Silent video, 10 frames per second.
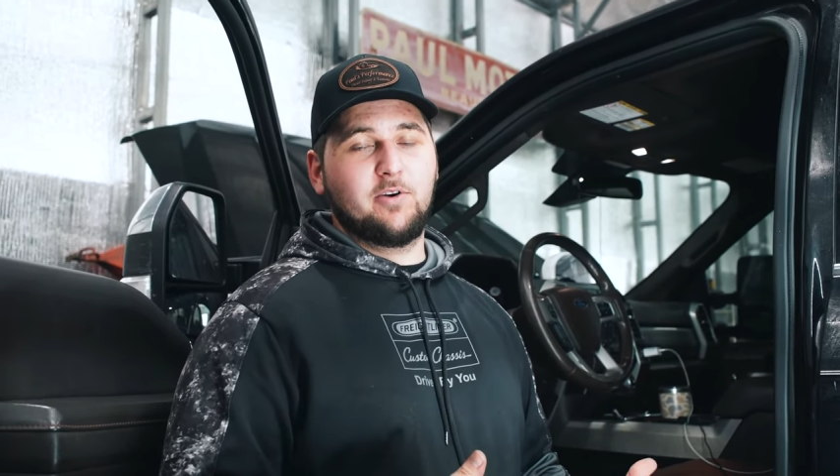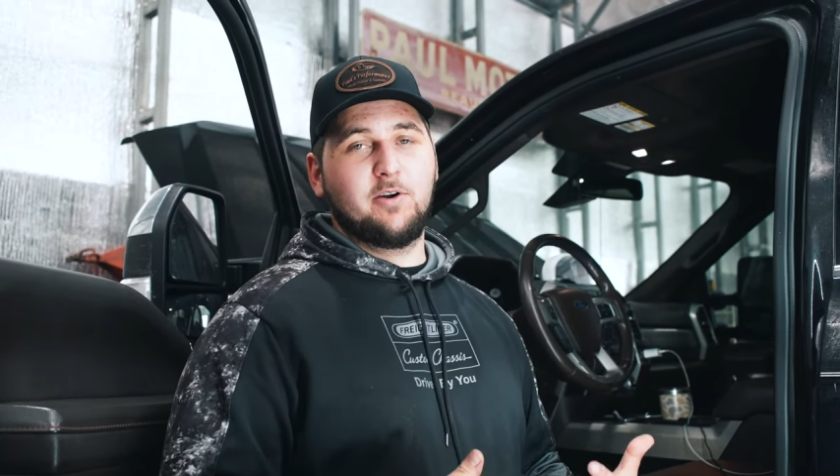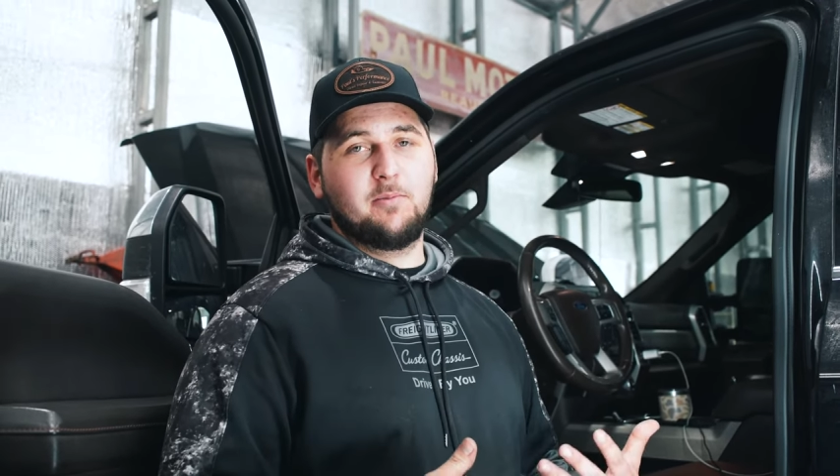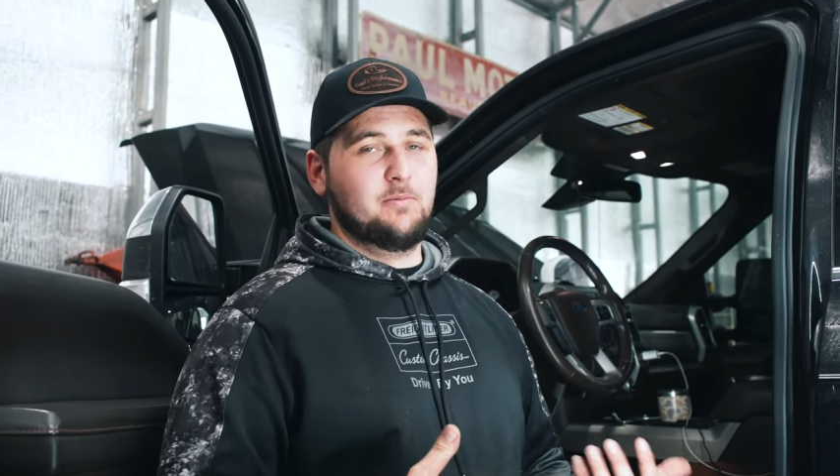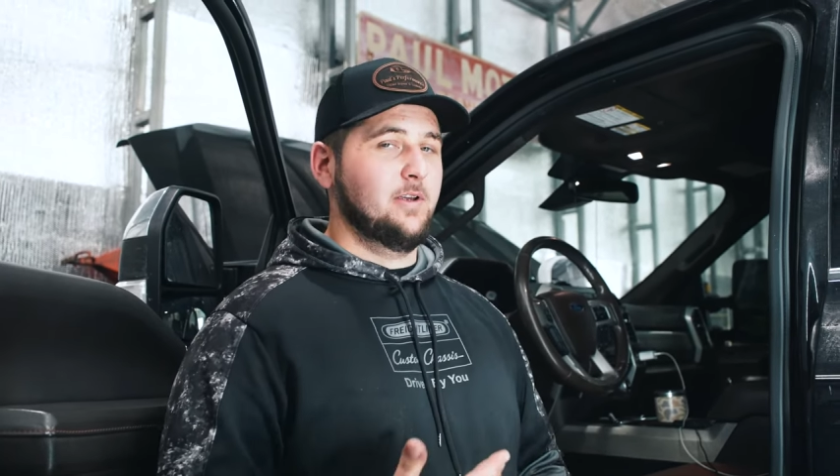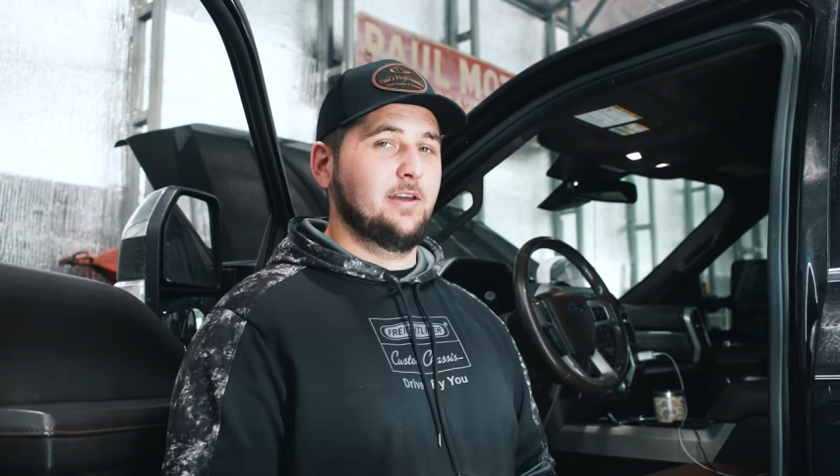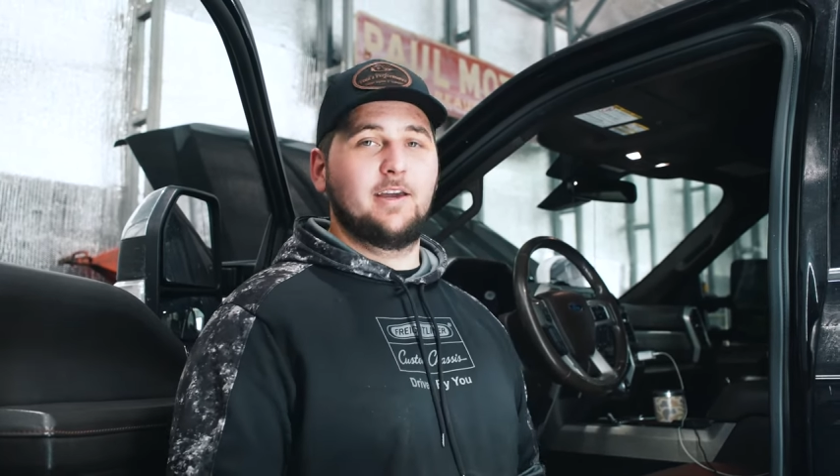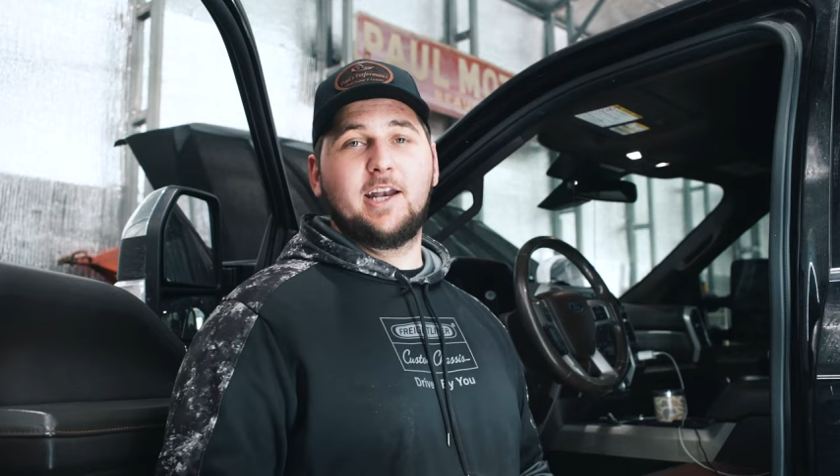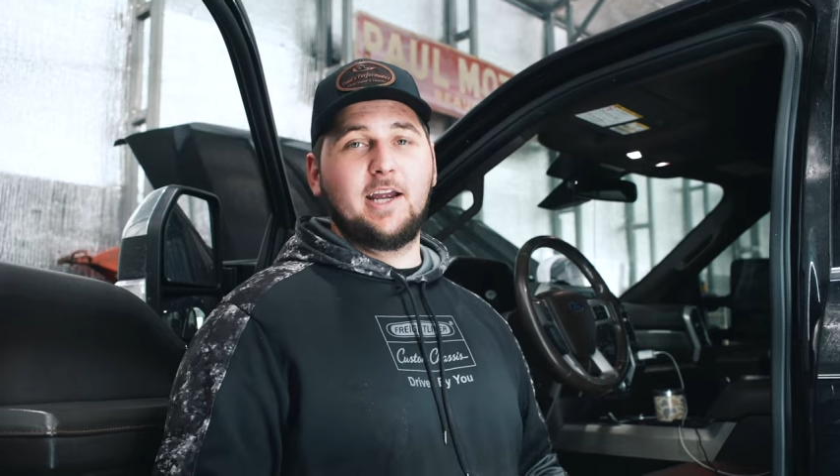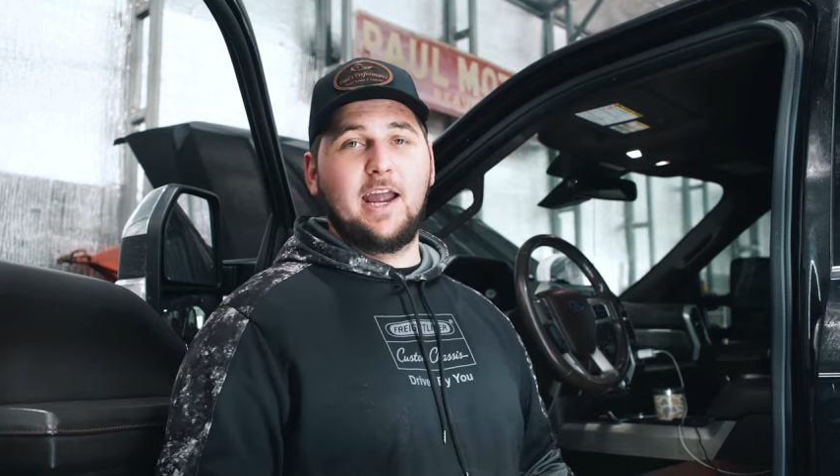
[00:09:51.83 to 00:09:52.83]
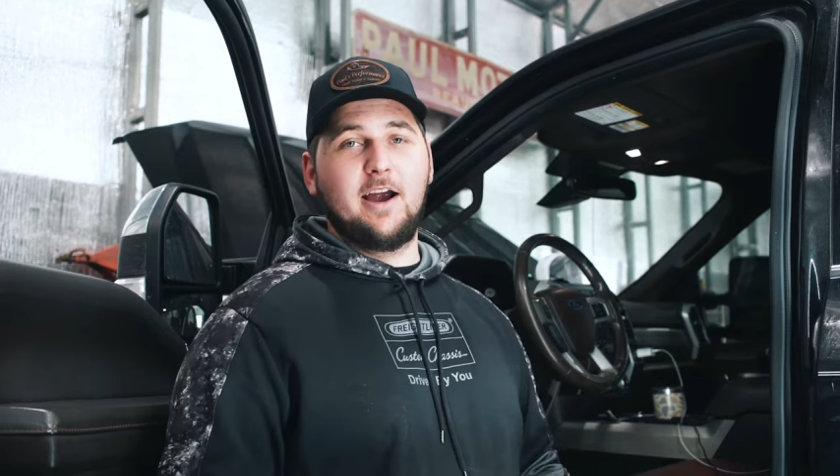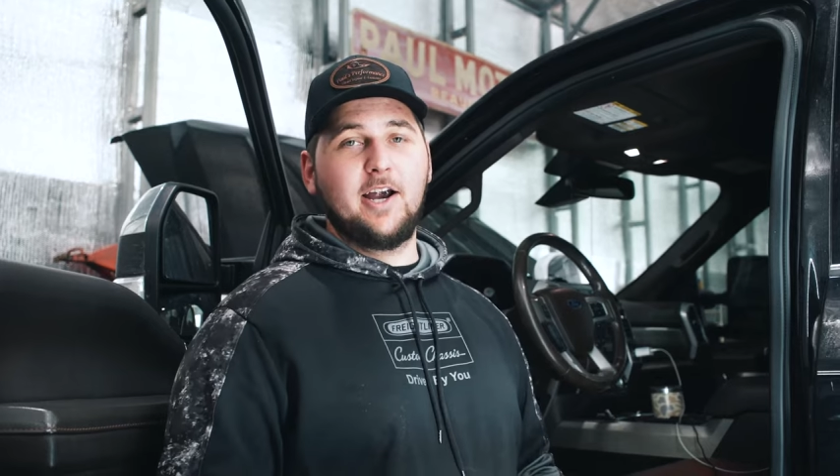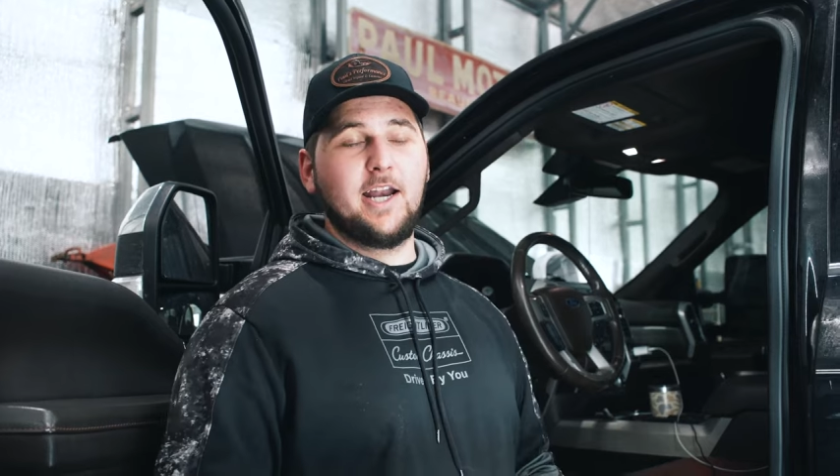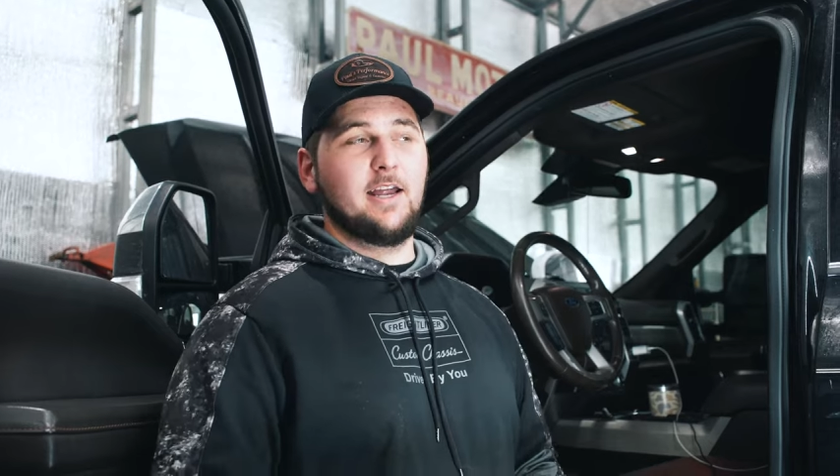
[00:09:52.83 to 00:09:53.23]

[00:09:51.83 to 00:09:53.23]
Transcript: from getting air in